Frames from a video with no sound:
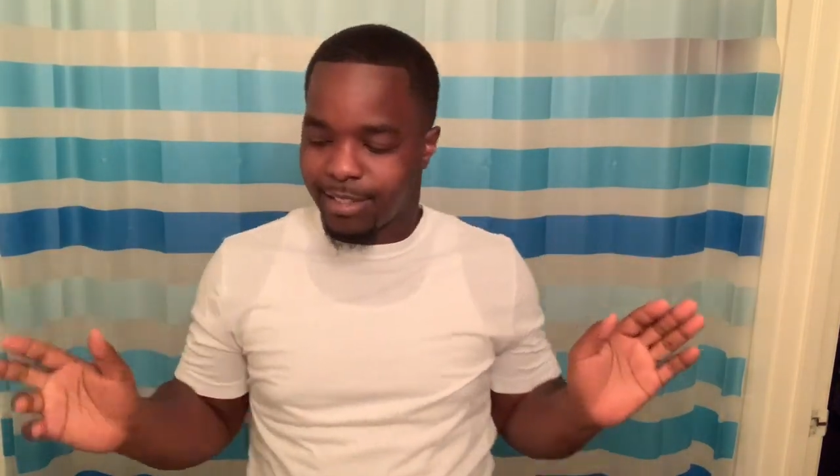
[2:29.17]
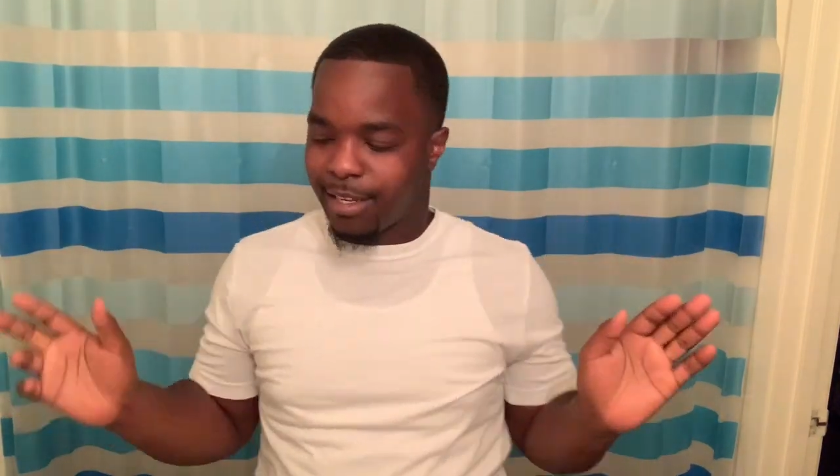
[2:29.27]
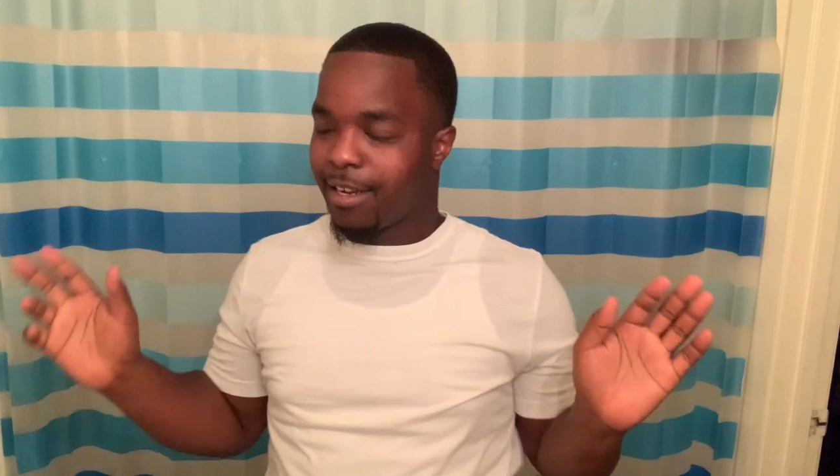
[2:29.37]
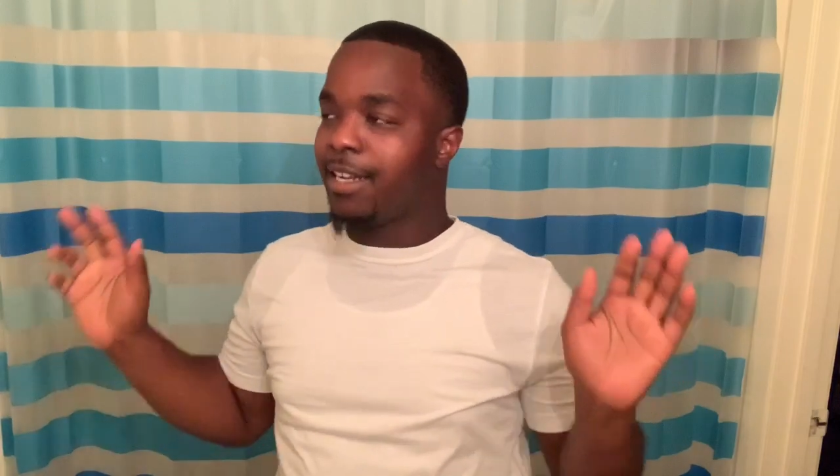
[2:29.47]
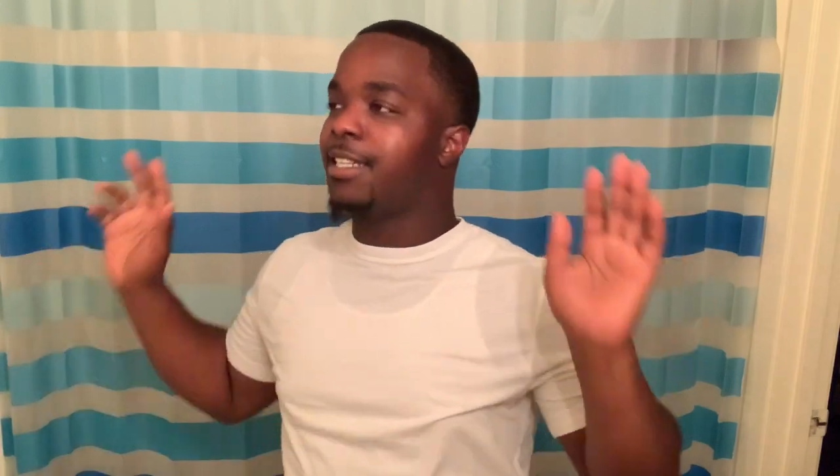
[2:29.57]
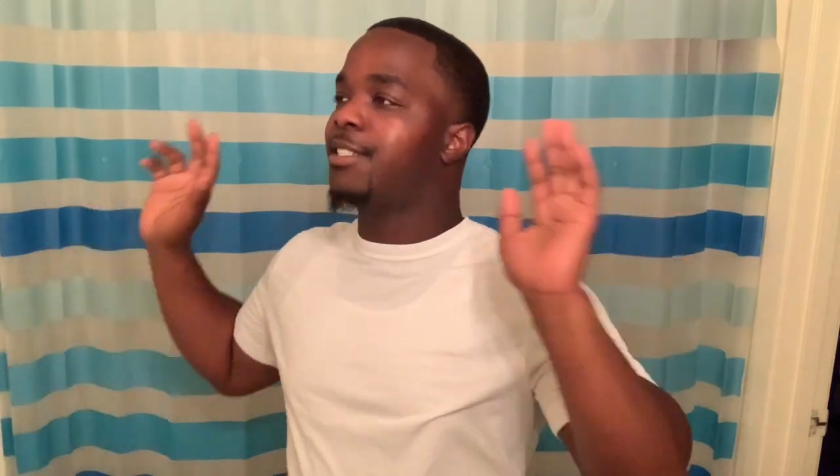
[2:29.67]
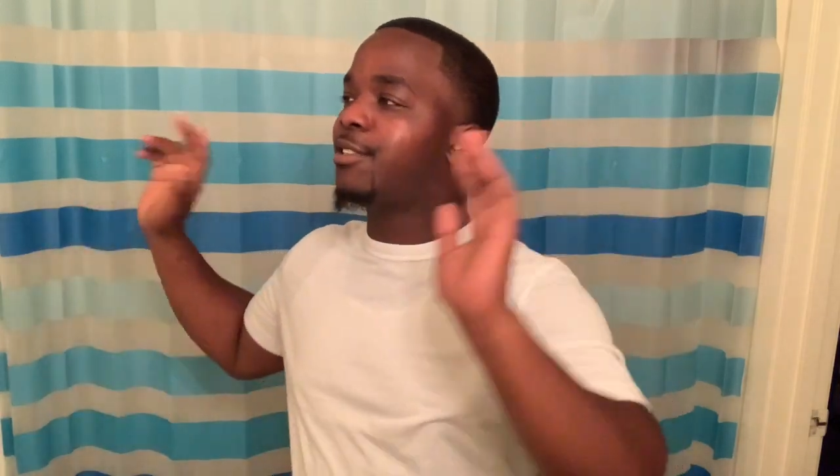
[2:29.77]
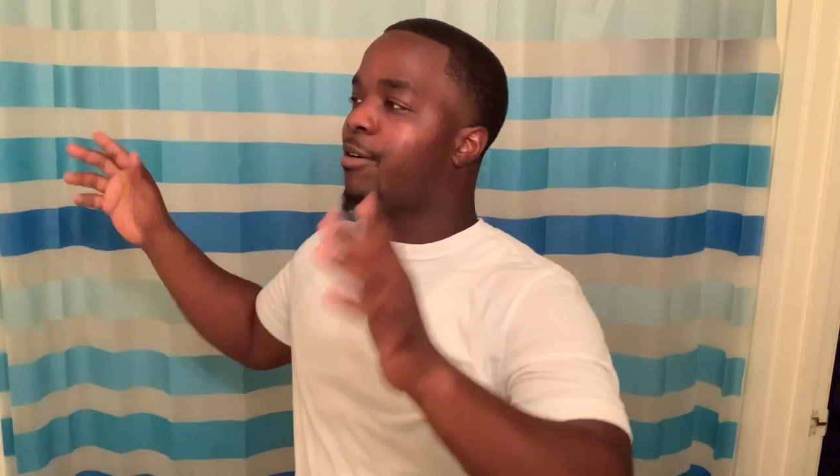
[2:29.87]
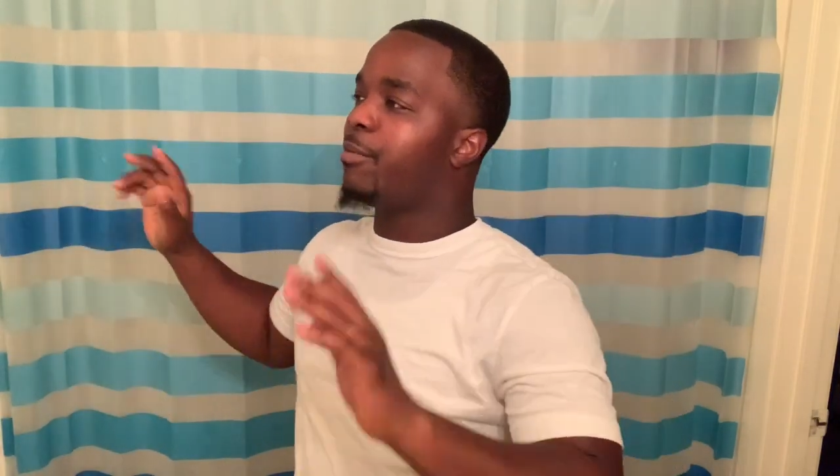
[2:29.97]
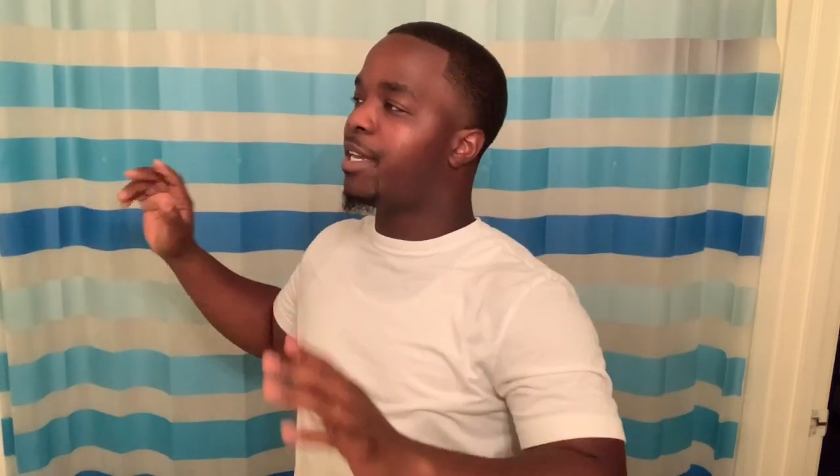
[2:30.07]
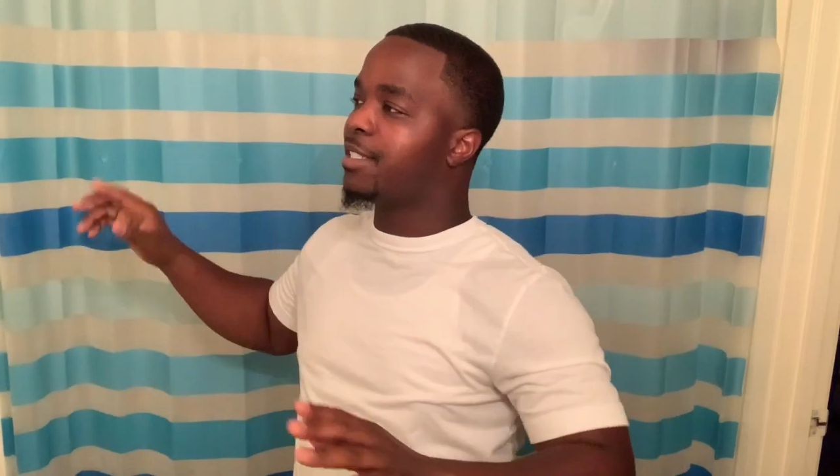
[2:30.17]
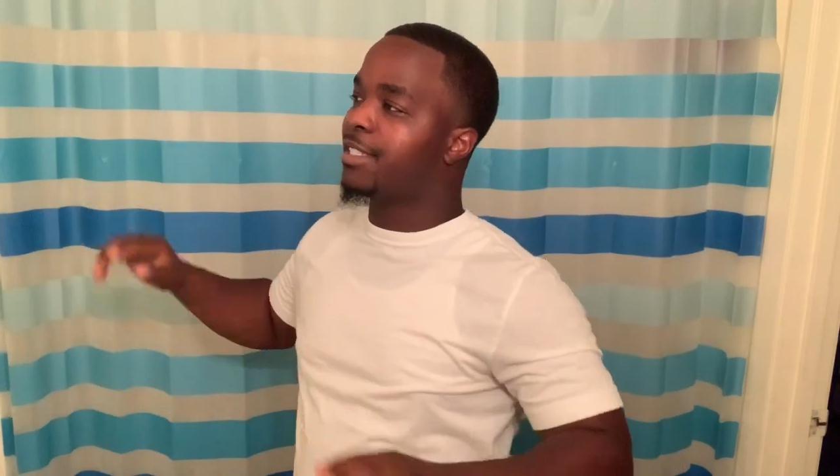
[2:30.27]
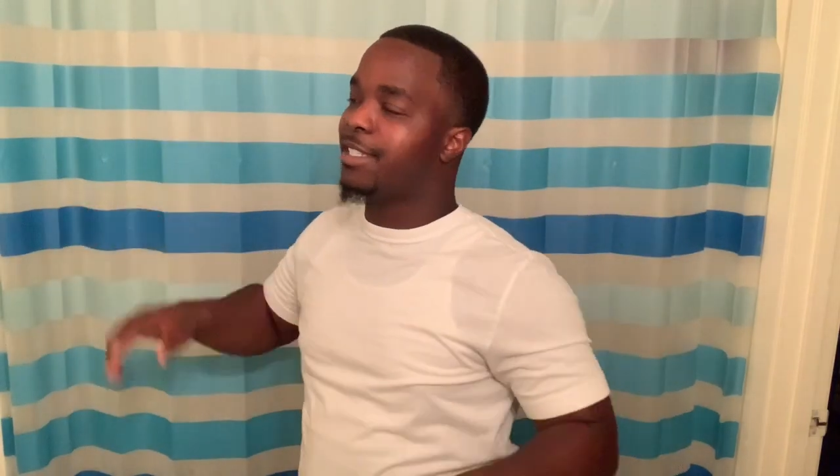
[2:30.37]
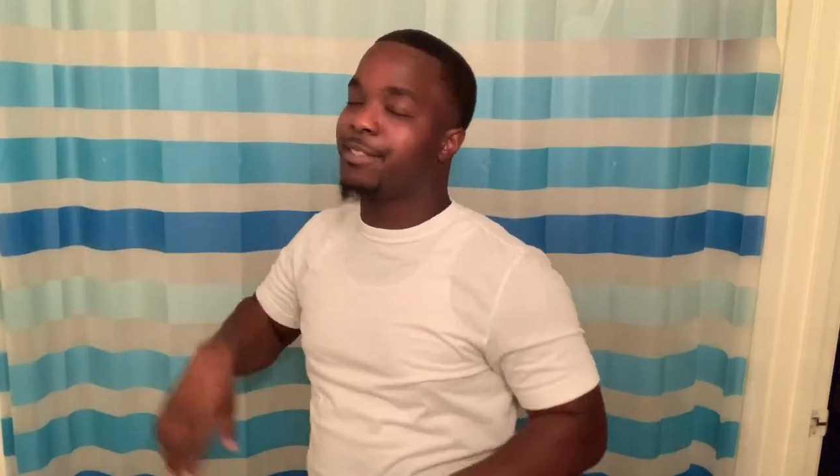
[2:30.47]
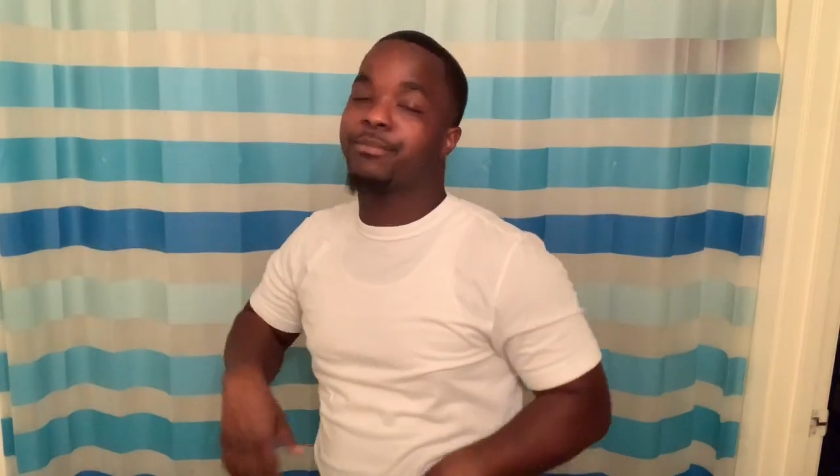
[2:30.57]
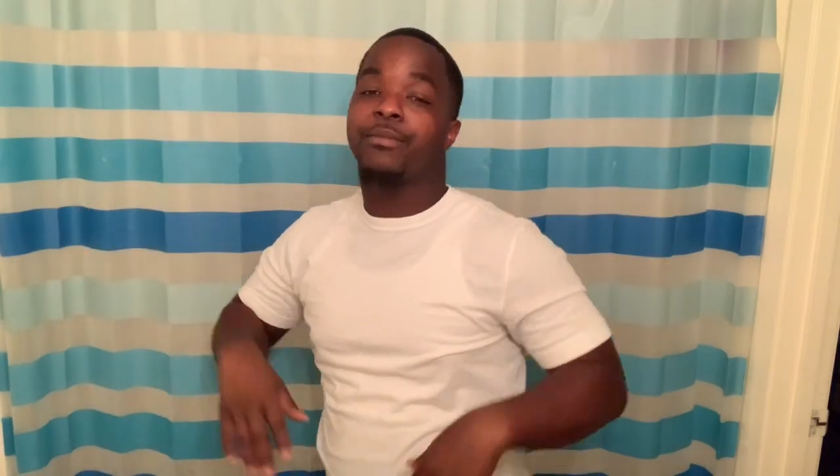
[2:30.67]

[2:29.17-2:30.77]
Alright, so basically,